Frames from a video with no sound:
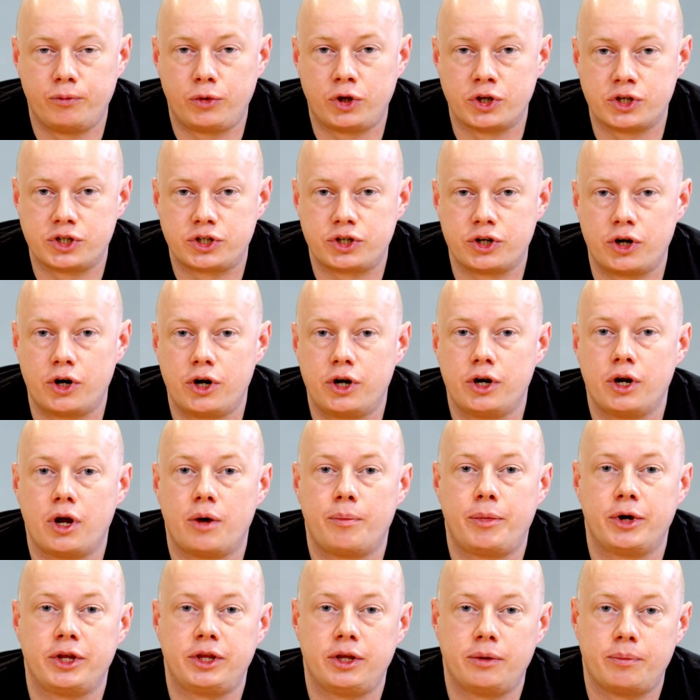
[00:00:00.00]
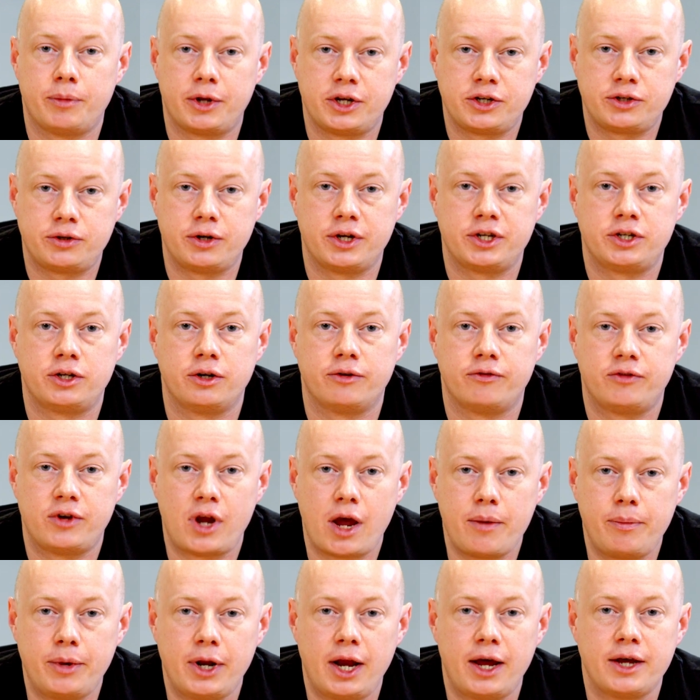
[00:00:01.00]
concern about the administration of
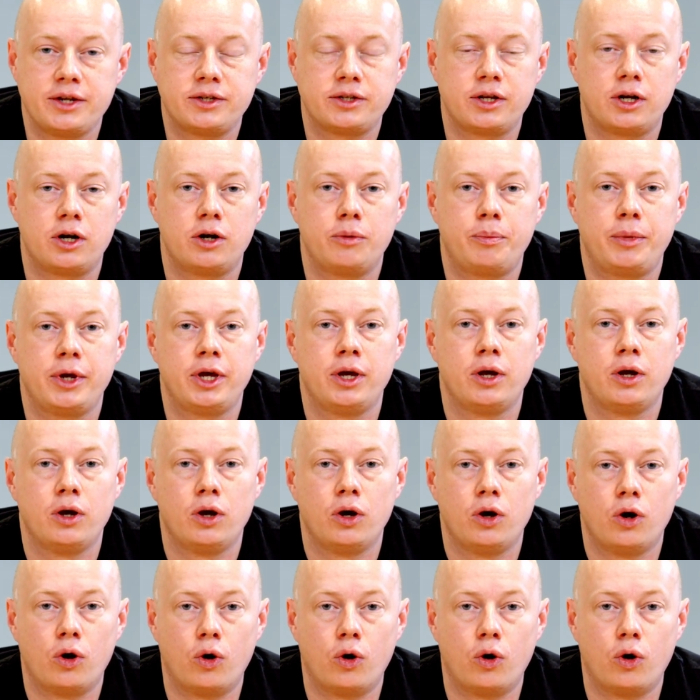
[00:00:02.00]
nebulized therapy